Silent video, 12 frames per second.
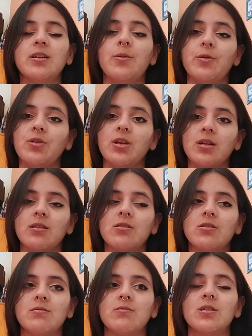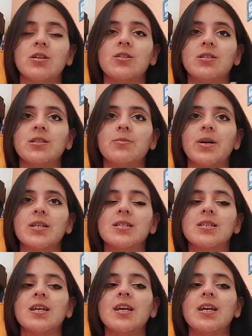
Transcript: about the girl in the past.